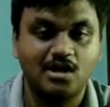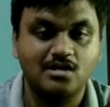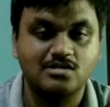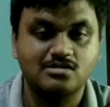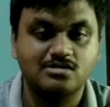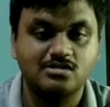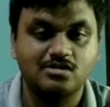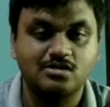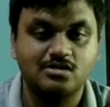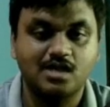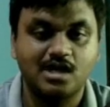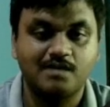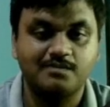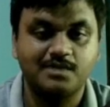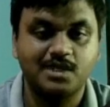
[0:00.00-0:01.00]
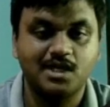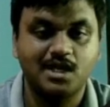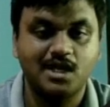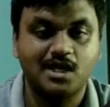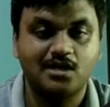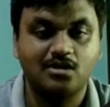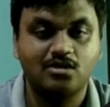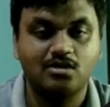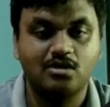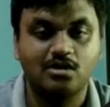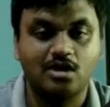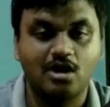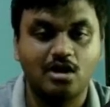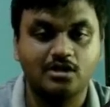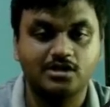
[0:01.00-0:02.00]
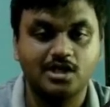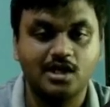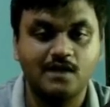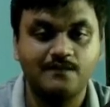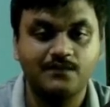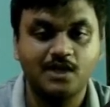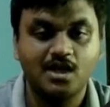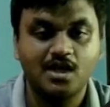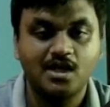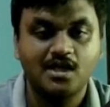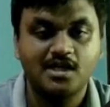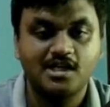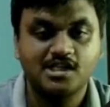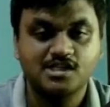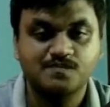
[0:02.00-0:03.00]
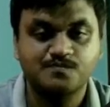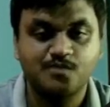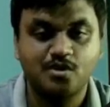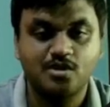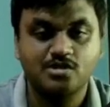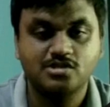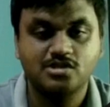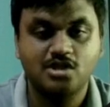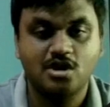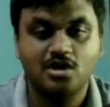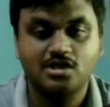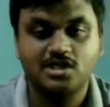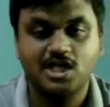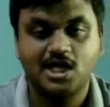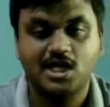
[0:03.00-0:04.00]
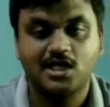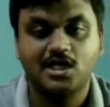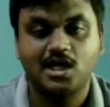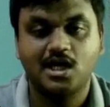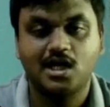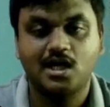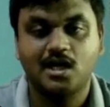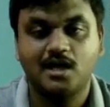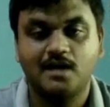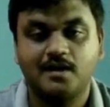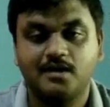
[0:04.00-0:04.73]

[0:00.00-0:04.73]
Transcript: also, come here and log the response.data.